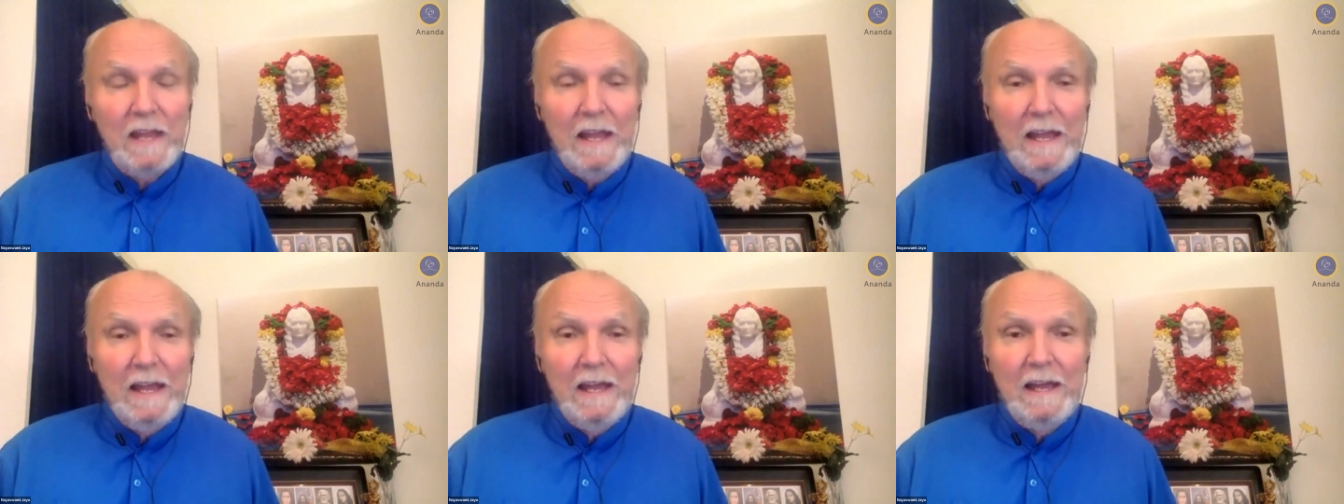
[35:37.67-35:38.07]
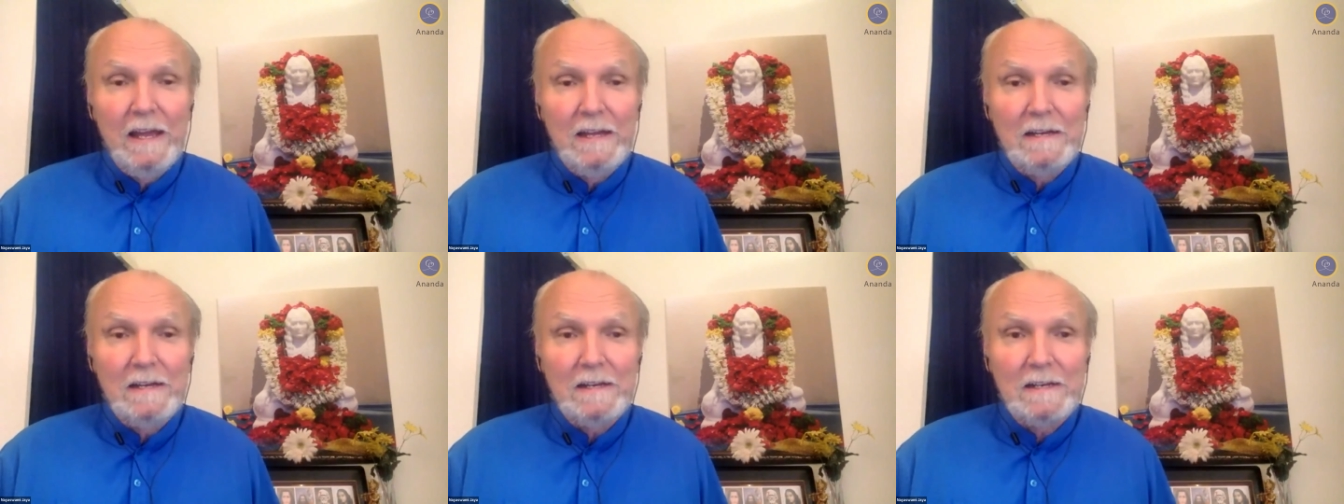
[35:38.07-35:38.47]

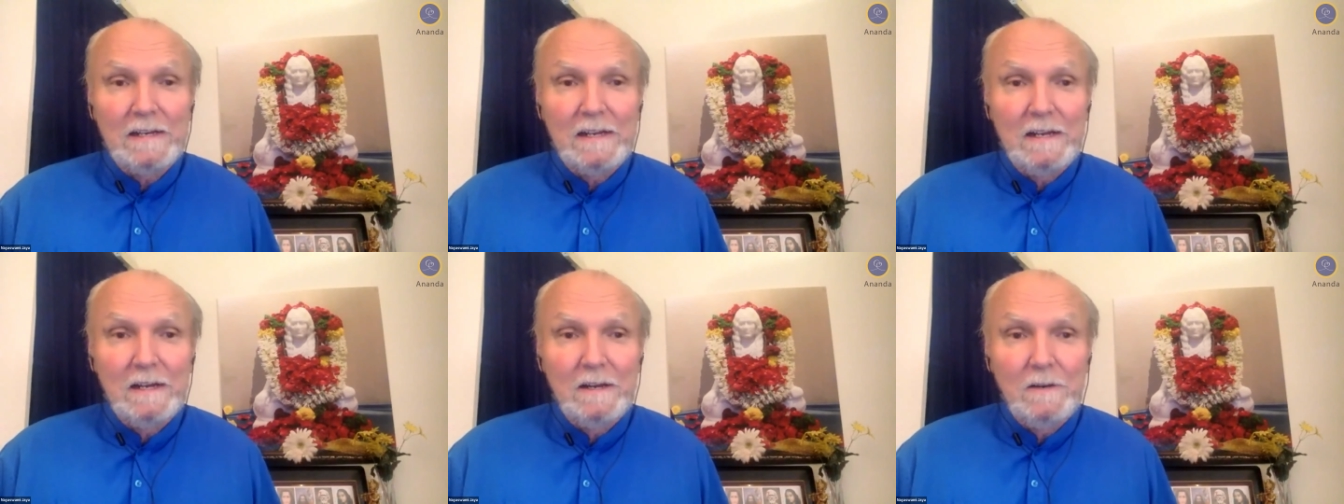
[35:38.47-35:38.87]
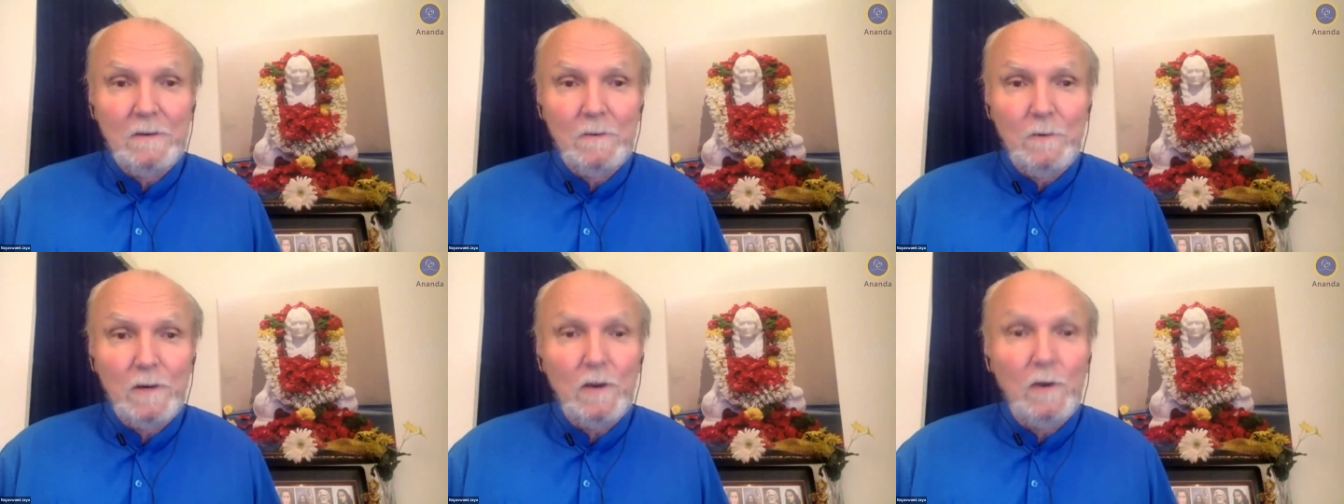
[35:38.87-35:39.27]
And
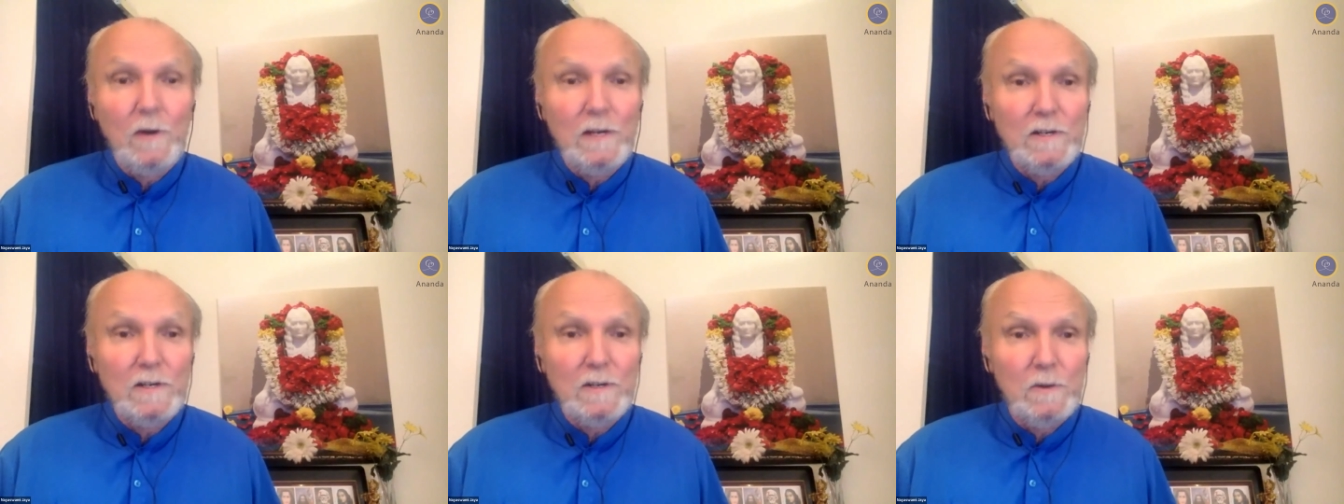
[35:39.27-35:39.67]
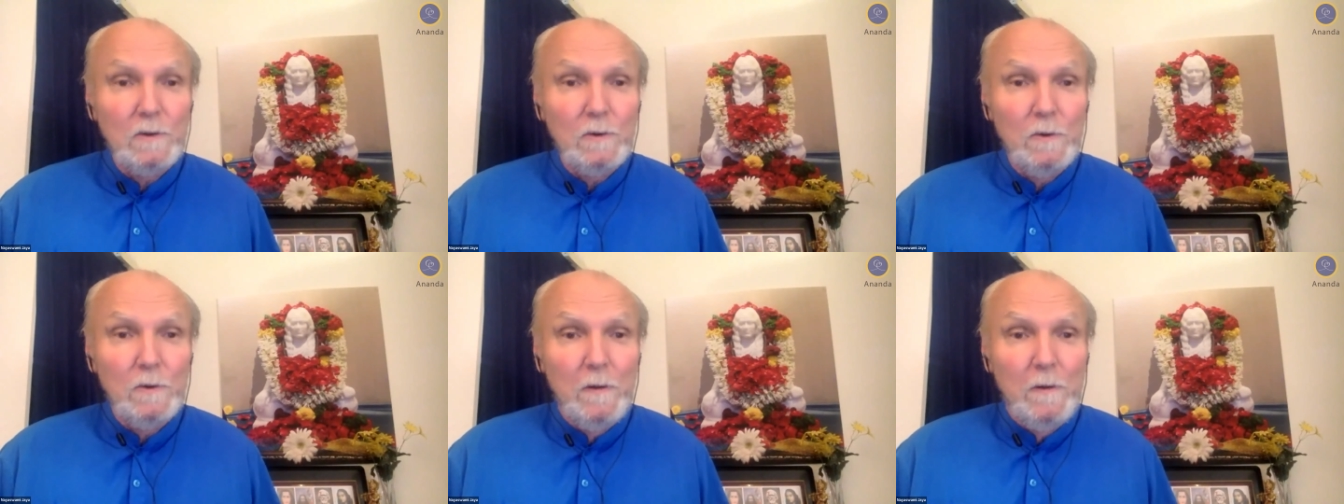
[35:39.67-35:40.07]
we're going to,